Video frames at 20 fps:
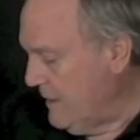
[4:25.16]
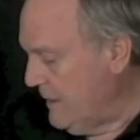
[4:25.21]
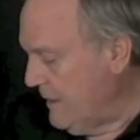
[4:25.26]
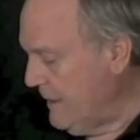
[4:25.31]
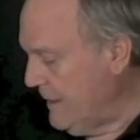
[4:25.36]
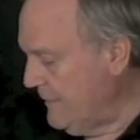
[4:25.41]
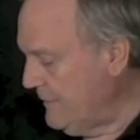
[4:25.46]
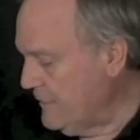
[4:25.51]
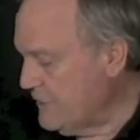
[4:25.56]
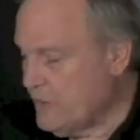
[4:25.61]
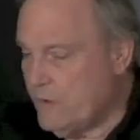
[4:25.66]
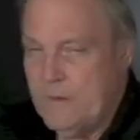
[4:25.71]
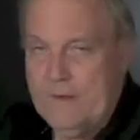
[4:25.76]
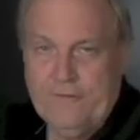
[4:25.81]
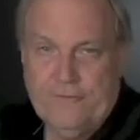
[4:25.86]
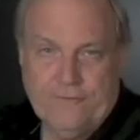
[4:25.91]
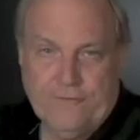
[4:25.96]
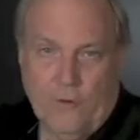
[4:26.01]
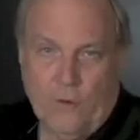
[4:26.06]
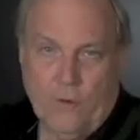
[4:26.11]
and there's only
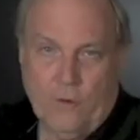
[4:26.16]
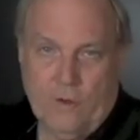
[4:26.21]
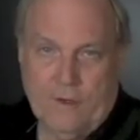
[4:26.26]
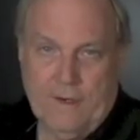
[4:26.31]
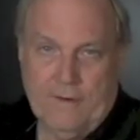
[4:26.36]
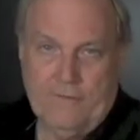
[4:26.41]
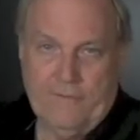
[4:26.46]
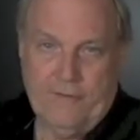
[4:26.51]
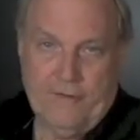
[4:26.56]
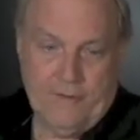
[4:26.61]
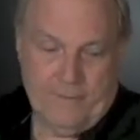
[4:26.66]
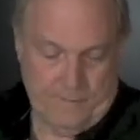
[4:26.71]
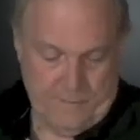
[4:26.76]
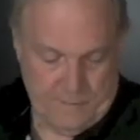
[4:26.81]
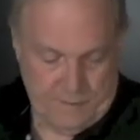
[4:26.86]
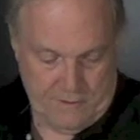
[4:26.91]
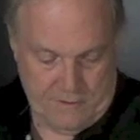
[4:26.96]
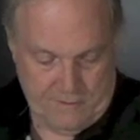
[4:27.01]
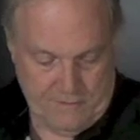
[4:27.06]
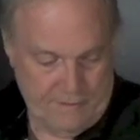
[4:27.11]
4 of them.
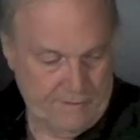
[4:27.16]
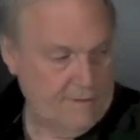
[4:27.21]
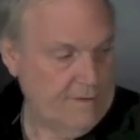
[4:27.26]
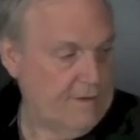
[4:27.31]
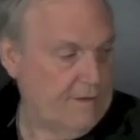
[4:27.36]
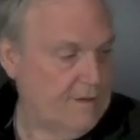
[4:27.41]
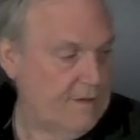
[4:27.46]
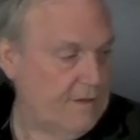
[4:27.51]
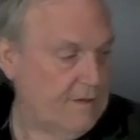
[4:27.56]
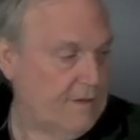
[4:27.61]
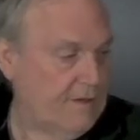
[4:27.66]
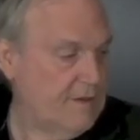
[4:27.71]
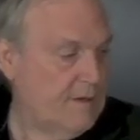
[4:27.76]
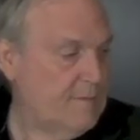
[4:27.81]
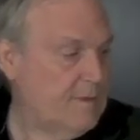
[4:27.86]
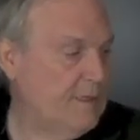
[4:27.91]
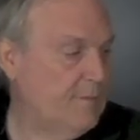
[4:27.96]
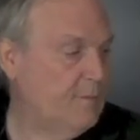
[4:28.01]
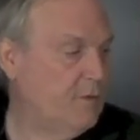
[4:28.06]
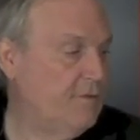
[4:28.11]

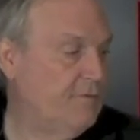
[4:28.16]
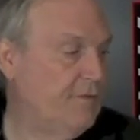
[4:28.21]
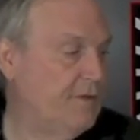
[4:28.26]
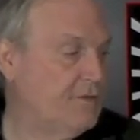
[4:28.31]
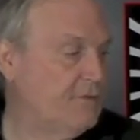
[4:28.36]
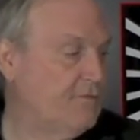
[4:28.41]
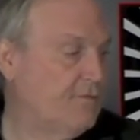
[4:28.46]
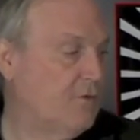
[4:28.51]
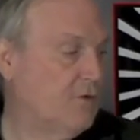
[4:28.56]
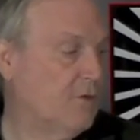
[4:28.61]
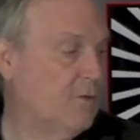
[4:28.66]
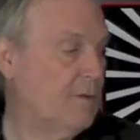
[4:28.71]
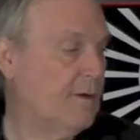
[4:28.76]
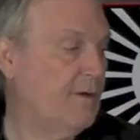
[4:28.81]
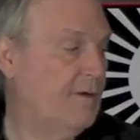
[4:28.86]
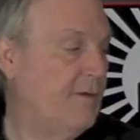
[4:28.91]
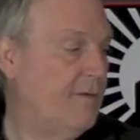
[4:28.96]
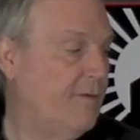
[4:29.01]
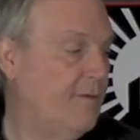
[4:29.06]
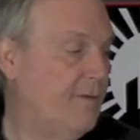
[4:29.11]
I'm going to move this
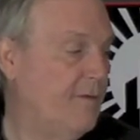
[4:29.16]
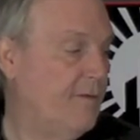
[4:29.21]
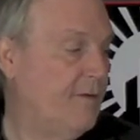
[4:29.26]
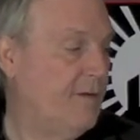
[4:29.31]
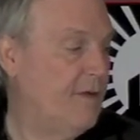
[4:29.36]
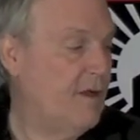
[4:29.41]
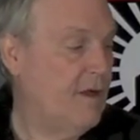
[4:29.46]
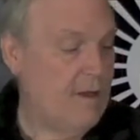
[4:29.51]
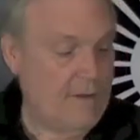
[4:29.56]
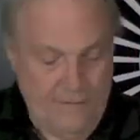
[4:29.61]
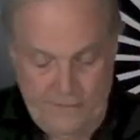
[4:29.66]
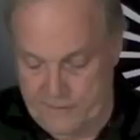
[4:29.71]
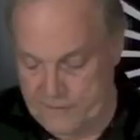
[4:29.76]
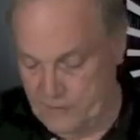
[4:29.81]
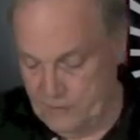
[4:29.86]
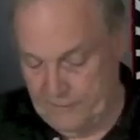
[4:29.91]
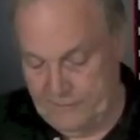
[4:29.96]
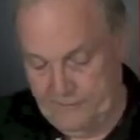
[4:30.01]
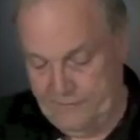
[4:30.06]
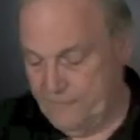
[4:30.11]
forward. There's
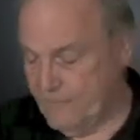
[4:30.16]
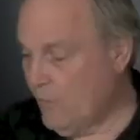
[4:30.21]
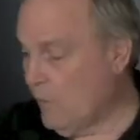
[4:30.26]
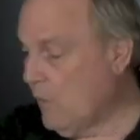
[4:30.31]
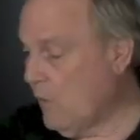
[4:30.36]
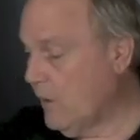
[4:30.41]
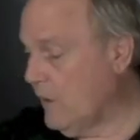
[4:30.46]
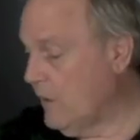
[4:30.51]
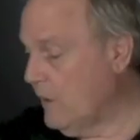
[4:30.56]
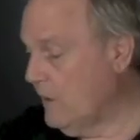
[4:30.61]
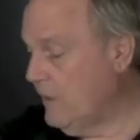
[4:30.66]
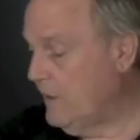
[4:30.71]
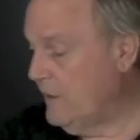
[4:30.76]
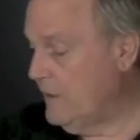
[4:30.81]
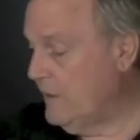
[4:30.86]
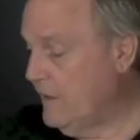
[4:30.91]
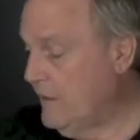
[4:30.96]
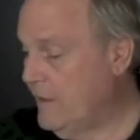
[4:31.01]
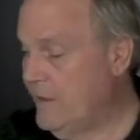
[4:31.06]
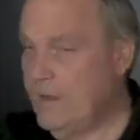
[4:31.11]
only 4
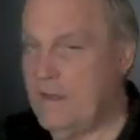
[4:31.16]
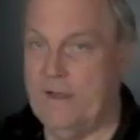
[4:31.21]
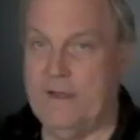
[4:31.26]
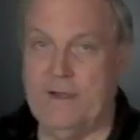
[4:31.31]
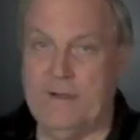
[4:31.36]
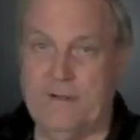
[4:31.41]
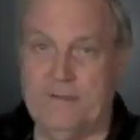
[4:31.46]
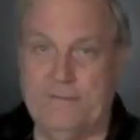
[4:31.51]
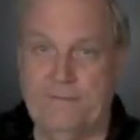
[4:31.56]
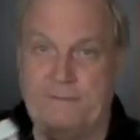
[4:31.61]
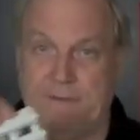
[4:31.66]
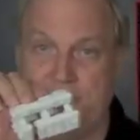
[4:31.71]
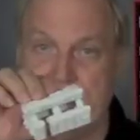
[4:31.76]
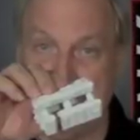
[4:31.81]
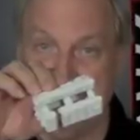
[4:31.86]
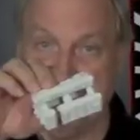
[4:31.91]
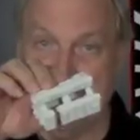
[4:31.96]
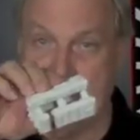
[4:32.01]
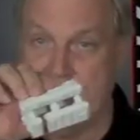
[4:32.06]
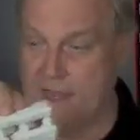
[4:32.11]
of
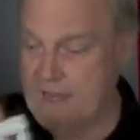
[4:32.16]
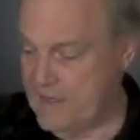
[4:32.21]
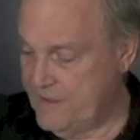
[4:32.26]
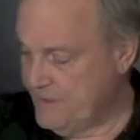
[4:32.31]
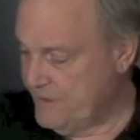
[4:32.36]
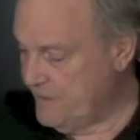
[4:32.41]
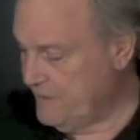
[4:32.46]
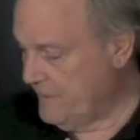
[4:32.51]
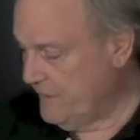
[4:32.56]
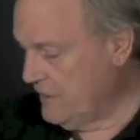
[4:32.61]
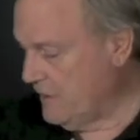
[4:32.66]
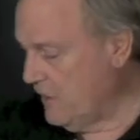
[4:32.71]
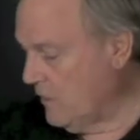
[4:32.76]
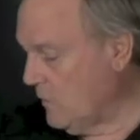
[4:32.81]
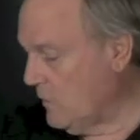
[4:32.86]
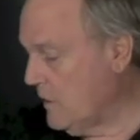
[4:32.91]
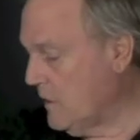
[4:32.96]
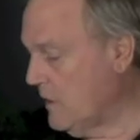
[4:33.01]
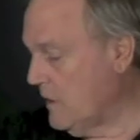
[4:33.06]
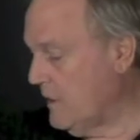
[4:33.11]
these guys that
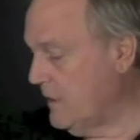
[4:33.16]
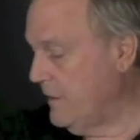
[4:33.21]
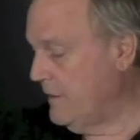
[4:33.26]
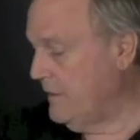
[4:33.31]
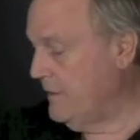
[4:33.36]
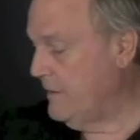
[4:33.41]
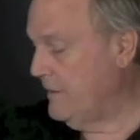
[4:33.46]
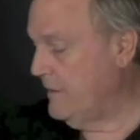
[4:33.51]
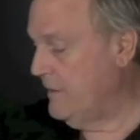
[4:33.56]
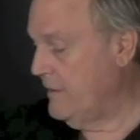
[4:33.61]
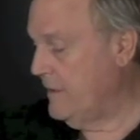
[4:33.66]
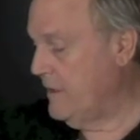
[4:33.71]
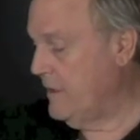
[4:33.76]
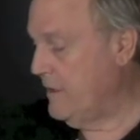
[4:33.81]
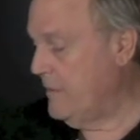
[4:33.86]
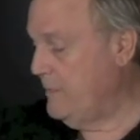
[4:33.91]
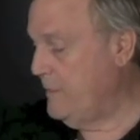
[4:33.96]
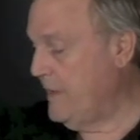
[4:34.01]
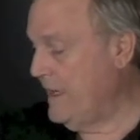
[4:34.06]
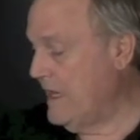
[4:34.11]
go on
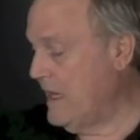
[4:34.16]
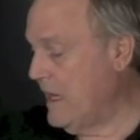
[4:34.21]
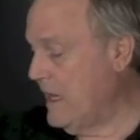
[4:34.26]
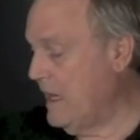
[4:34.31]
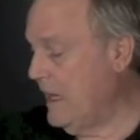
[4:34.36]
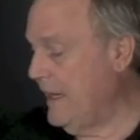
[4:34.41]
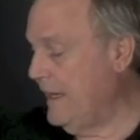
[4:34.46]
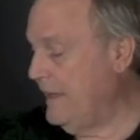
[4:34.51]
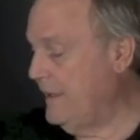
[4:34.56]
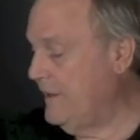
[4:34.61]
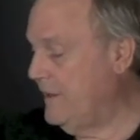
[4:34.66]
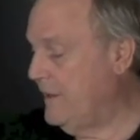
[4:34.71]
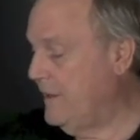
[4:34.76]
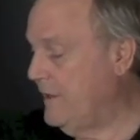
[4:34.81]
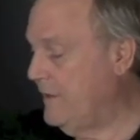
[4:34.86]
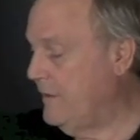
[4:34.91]
behind